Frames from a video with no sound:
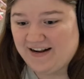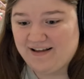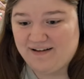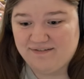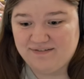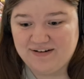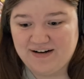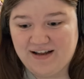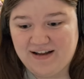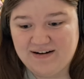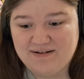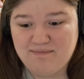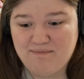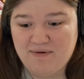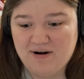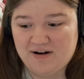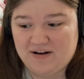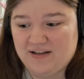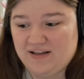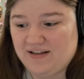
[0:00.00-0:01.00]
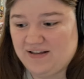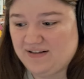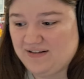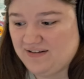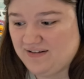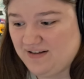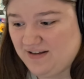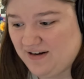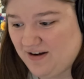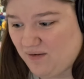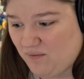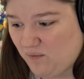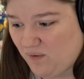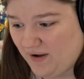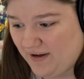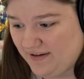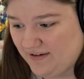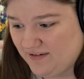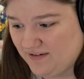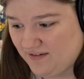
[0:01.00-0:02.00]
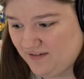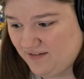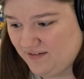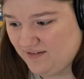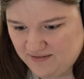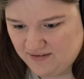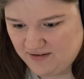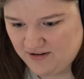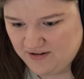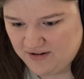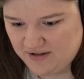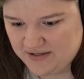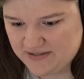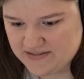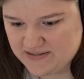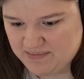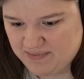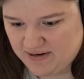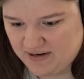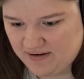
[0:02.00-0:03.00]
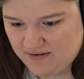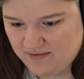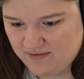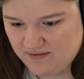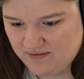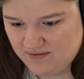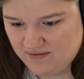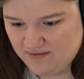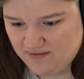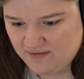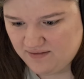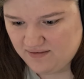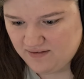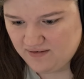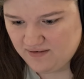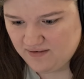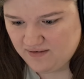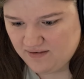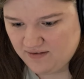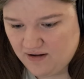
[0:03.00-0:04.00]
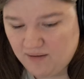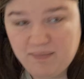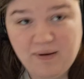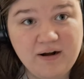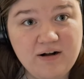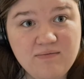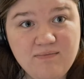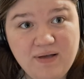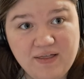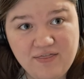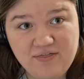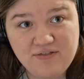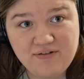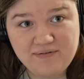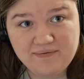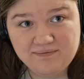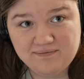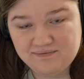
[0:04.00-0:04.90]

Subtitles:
I haven't had a market in a while. How long has it been? About a month.